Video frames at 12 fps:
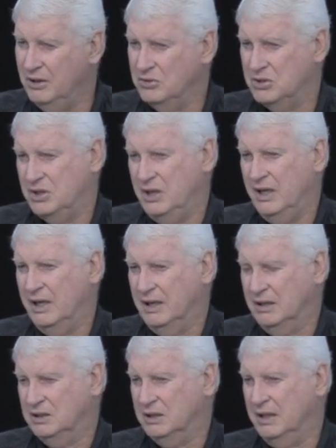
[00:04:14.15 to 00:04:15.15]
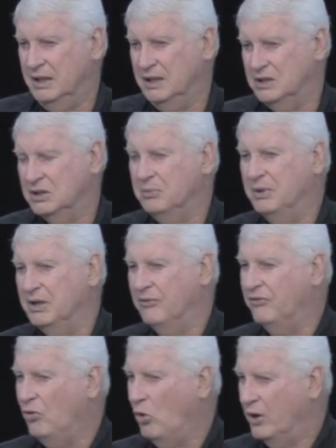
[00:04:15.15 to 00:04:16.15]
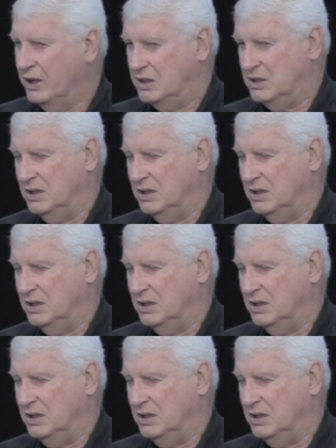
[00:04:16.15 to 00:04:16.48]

those things, it is to be a voice.